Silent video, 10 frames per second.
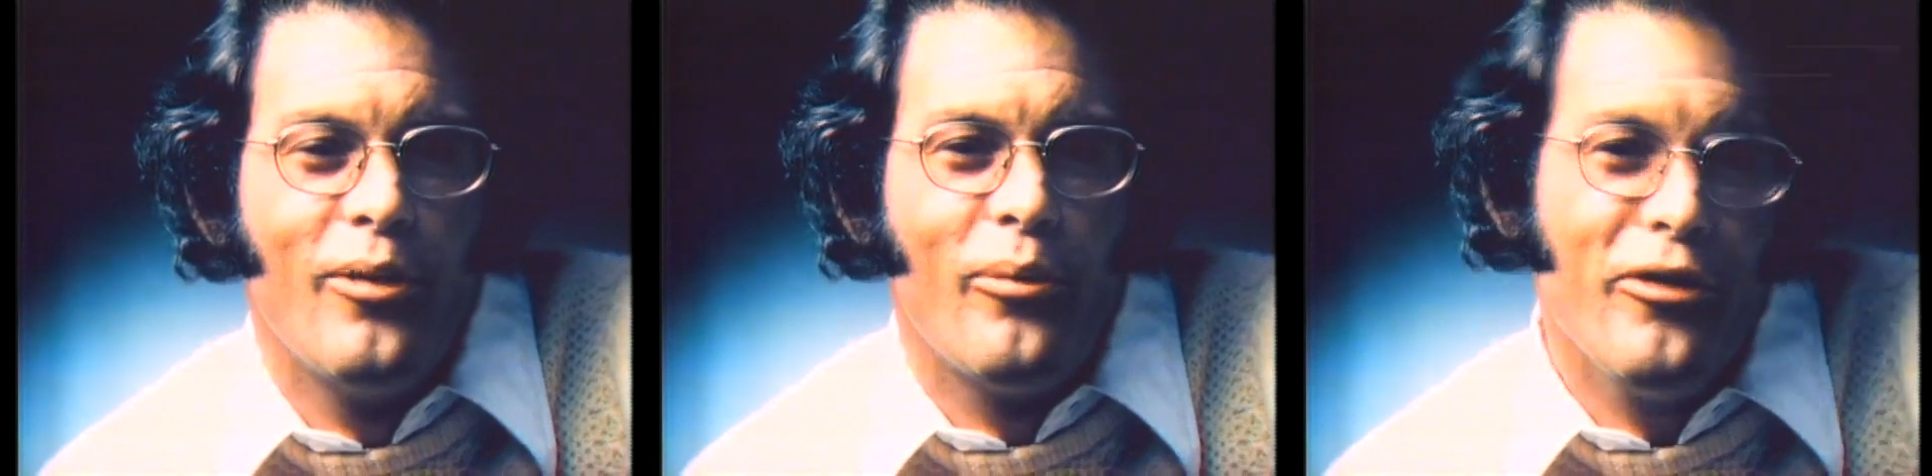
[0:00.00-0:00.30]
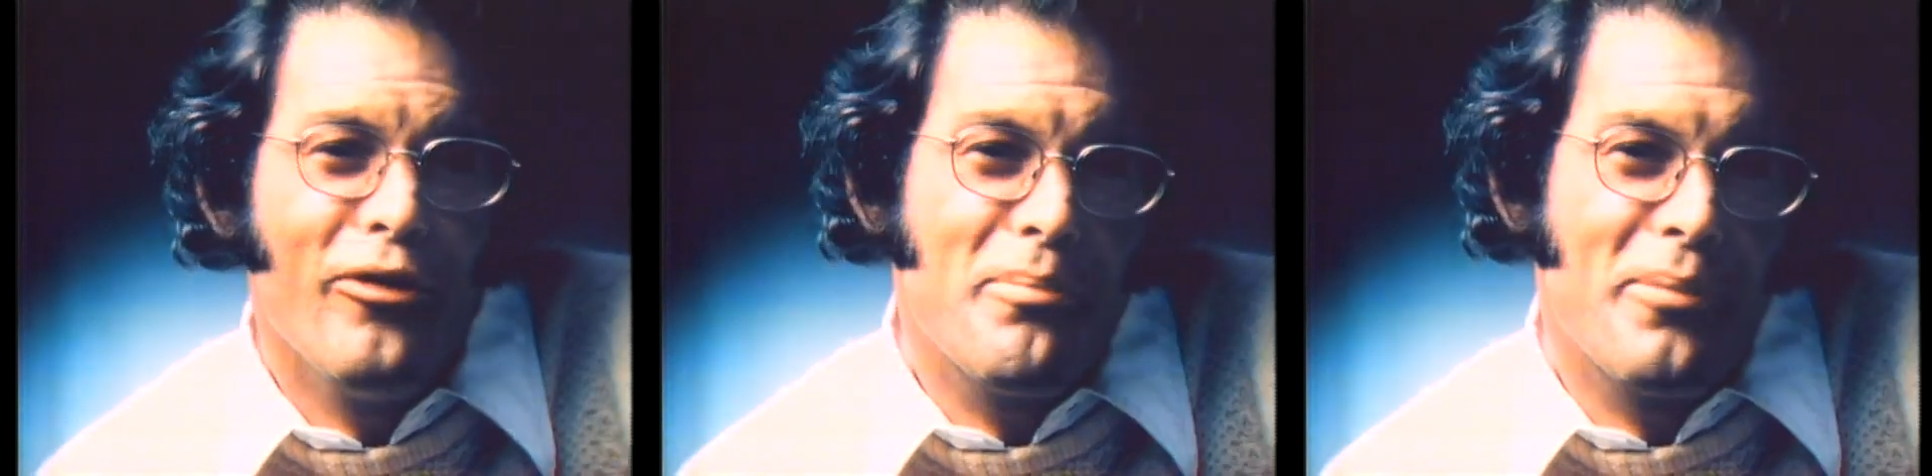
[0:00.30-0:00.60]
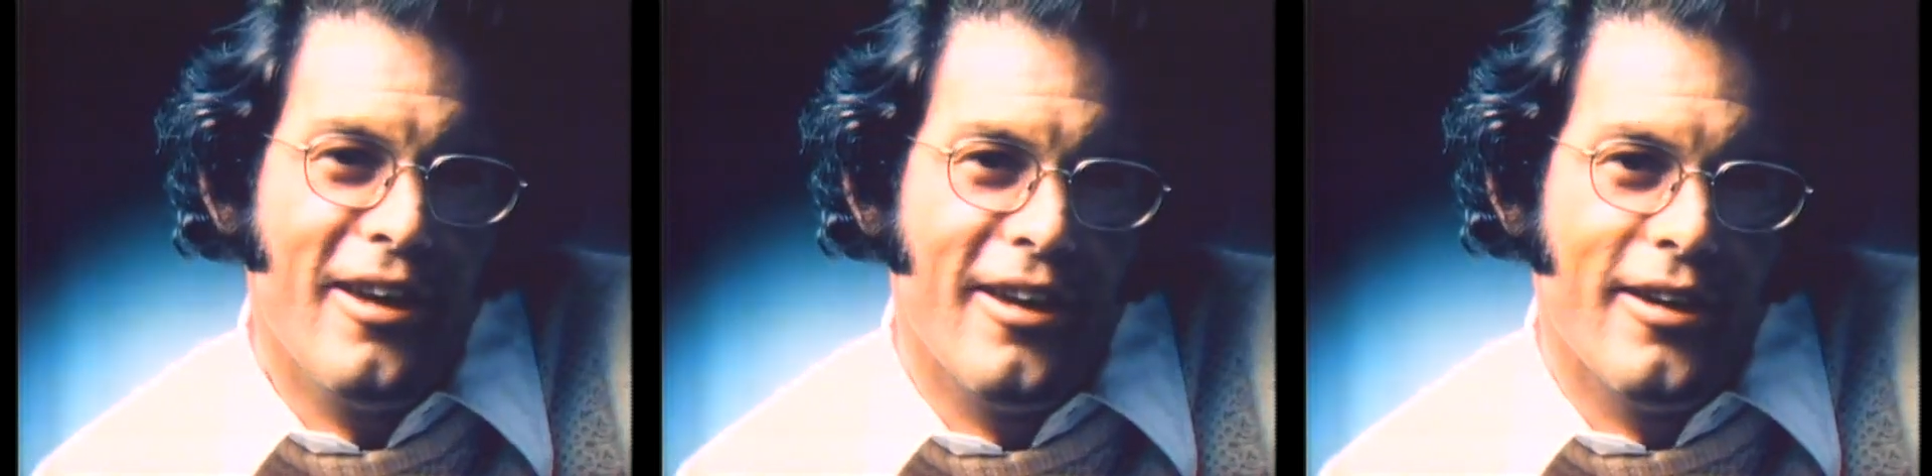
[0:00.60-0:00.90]
When you're in
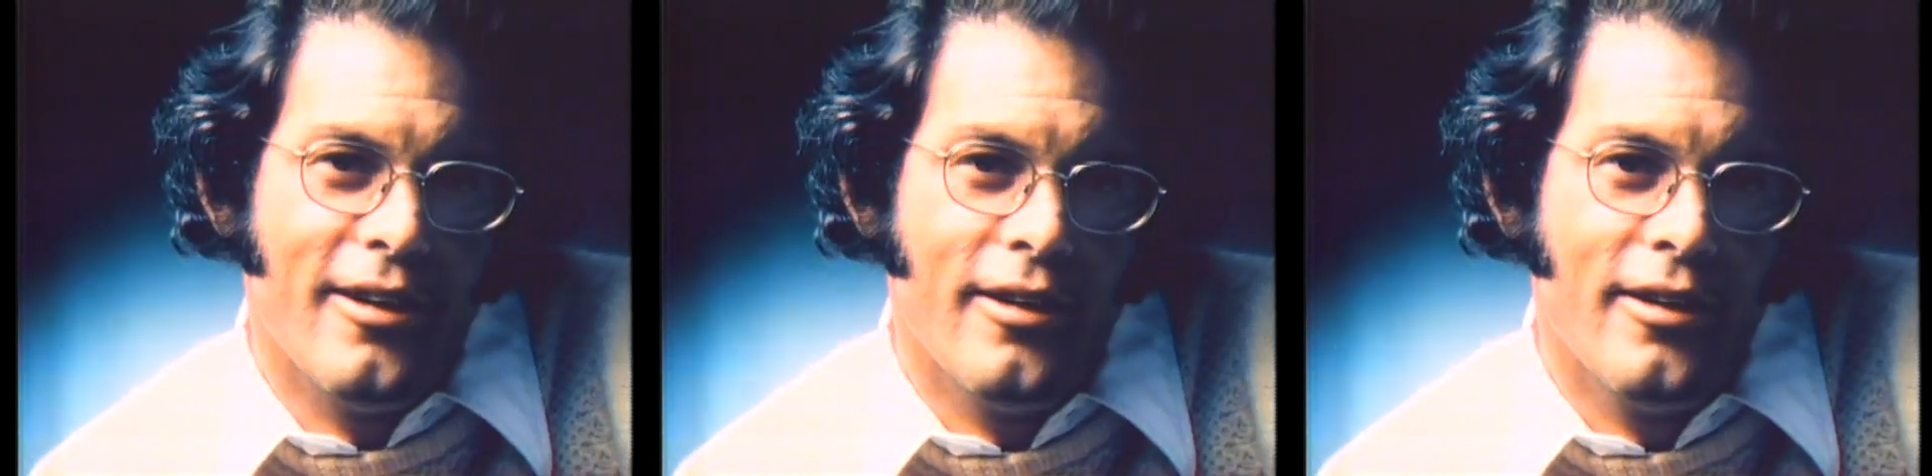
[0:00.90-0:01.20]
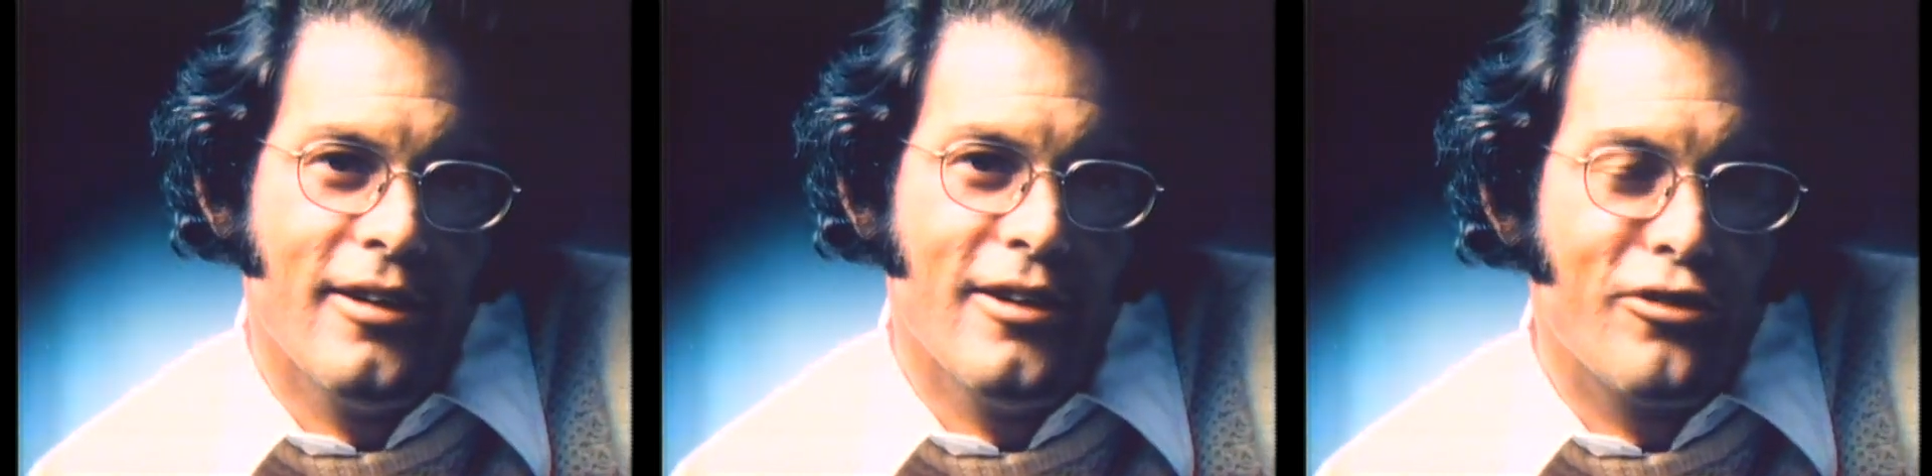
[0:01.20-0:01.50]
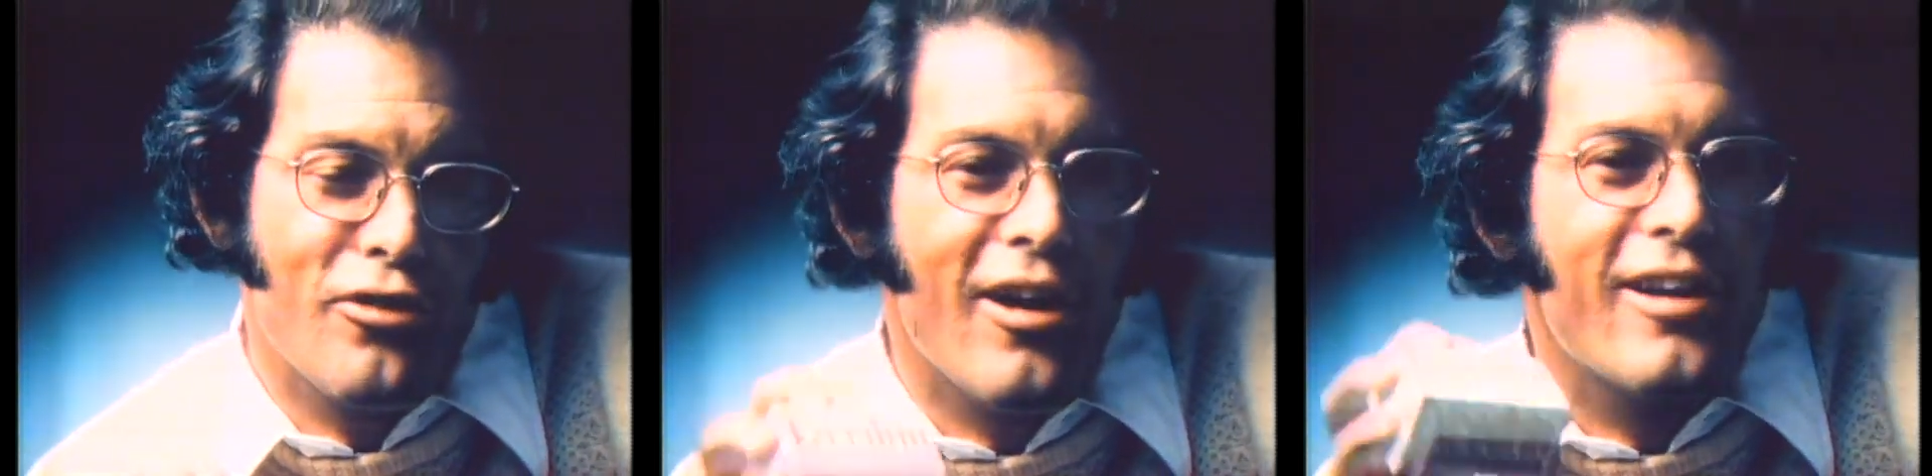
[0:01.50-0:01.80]
pain,
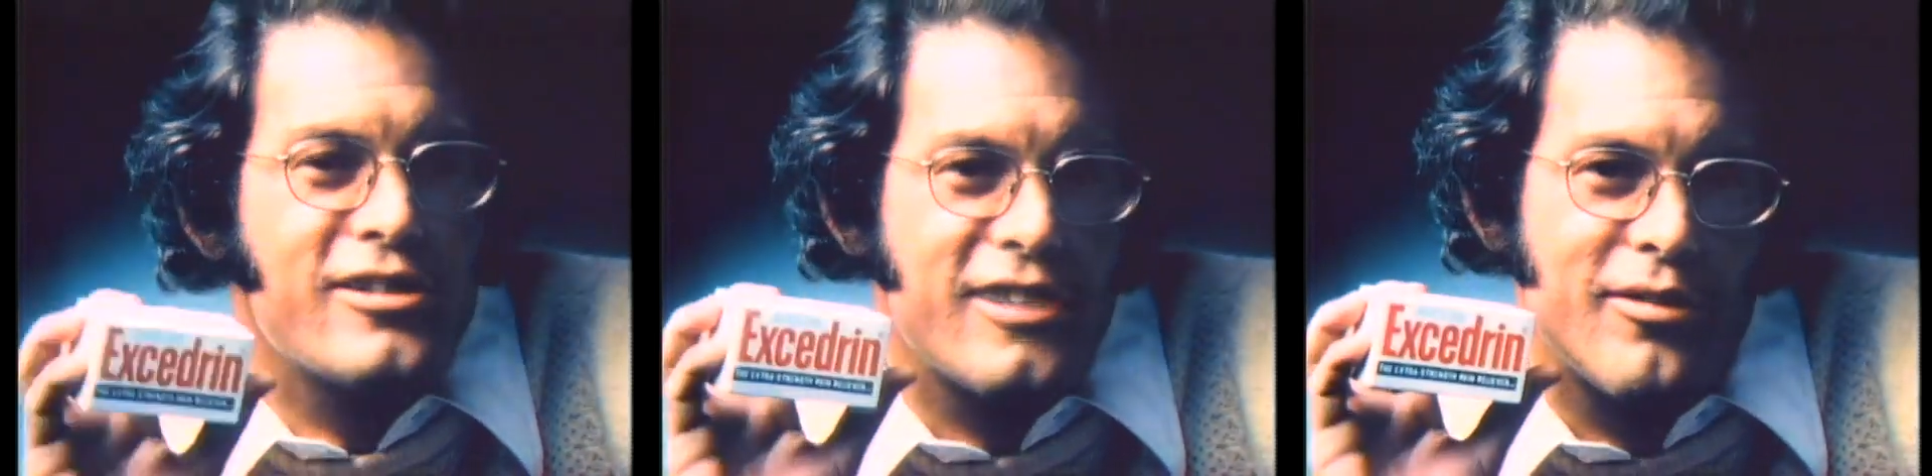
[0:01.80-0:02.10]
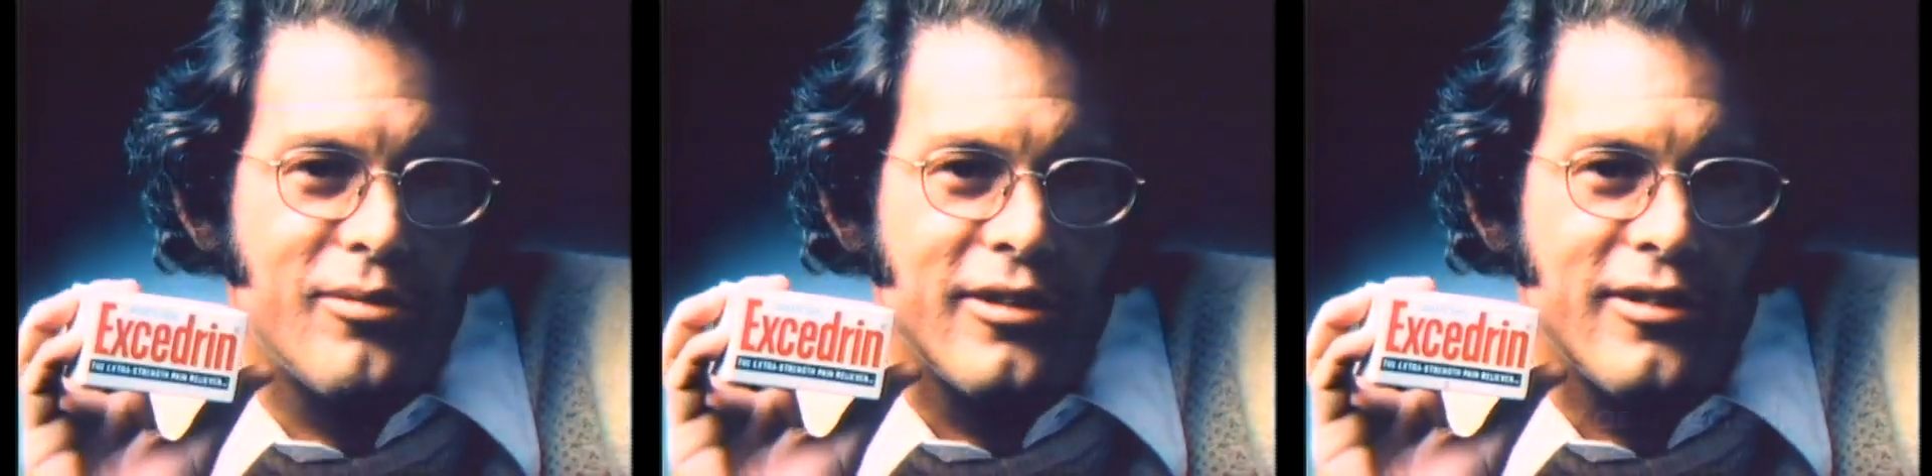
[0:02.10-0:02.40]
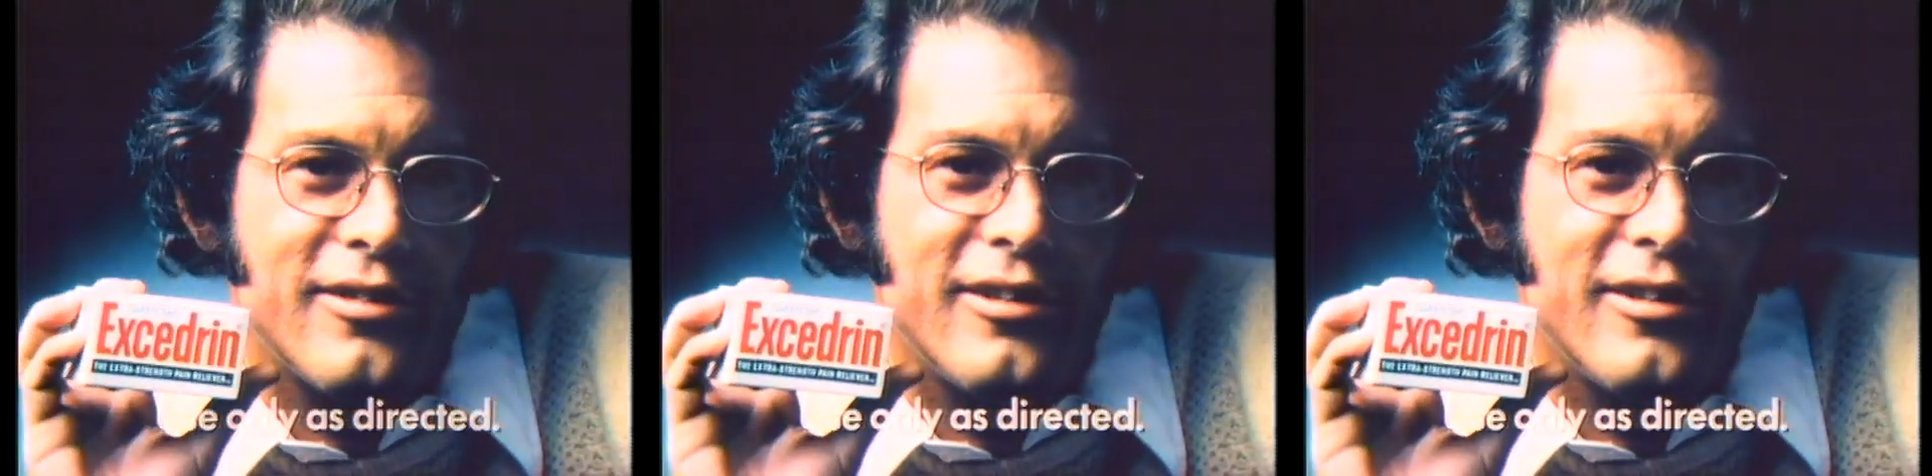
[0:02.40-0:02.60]
try Excedrin,